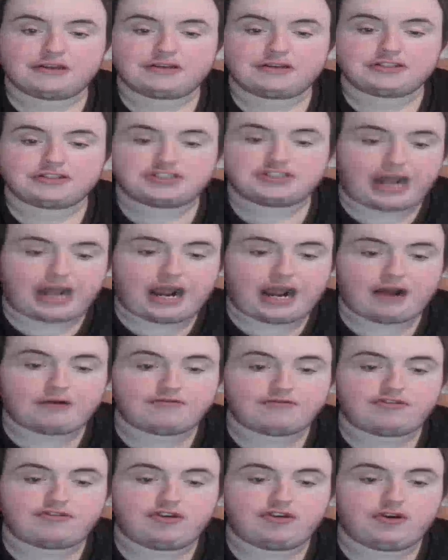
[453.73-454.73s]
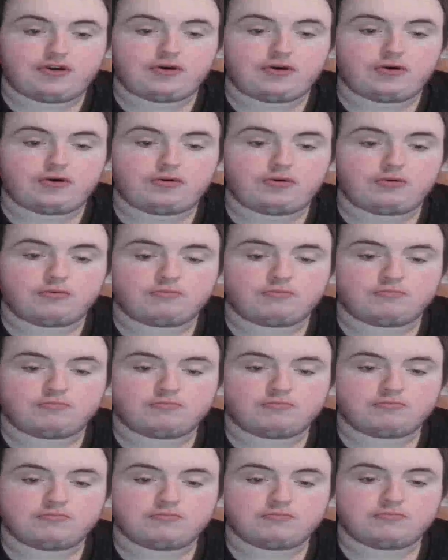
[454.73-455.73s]
Shout out to
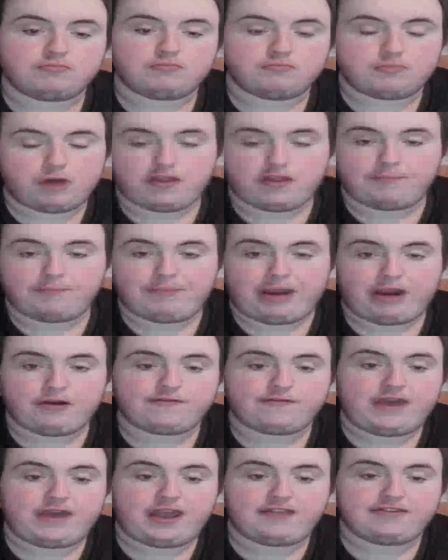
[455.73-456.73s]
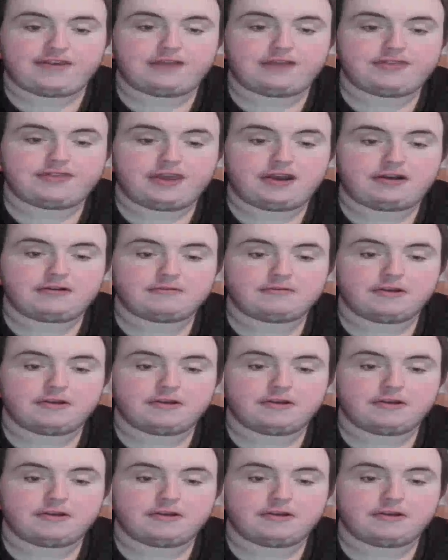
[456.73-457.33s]
all the Bears fans out there,